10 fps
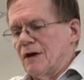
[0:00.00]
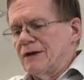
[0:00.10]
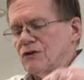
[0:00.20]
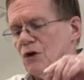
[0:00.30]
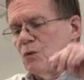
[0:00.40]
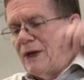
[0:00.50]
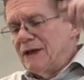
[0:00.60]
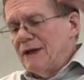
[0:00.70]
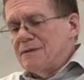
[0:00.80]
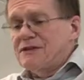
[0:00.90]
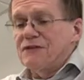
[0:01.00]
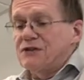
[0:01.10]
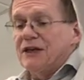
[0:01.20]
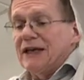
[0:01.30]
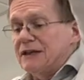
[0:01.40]
right, so we, let me see if
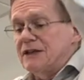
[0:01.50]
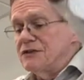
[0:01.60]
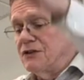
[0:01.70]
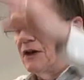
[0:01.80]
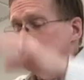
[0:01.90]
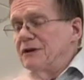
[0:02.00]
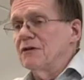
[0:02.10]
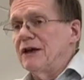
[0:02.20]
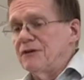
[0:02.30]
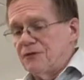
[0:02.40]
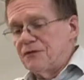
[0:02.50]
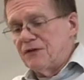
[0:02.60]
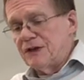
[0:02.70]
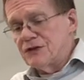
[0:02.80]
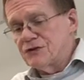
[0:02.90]
she can get this done. It'd be great if we
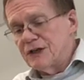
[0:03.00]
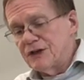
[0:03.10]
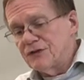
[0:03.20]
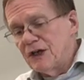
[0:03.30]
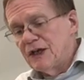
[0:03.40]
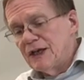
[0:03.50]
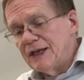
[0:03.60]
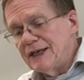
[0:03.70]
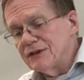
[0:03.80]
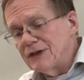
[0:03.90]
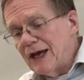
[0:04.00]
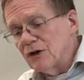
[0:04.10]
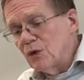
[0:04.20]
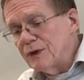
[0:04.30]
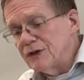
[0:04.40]
finish this. He is now
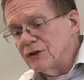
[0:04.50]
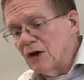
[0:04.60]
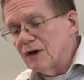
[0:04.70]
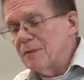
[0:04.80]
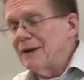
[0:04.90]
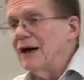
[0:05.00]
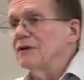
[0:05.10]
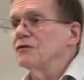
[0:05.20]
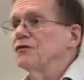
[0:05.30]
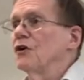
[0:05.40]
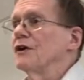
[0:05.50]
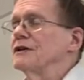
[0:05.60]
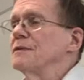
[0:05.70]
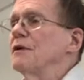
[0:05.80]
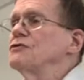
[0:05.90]
going to talk about
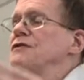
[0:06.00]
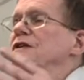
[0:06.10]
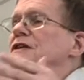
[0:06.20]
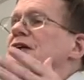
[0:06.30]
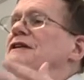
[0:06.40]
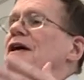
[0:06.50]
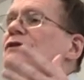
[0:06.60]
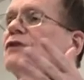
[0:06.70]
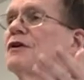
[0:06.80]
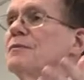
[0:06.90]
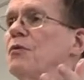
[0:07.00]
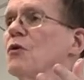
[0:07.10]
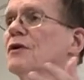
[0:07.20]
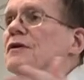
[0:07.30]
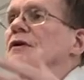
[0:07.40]
Florence. And most of the details aren't
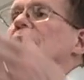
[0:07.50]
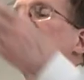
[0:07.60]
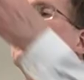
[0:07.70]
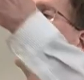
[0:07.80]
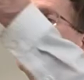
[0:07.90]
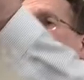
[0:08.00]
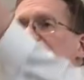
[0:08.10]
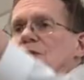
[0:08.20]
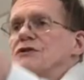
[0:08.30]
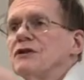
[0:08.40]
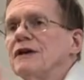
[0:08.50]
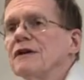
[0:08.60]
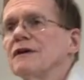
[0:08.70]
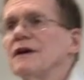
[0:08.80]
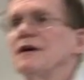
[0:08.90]
important, but I want you to
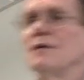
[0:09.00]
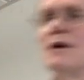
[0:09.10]
hear it anyway.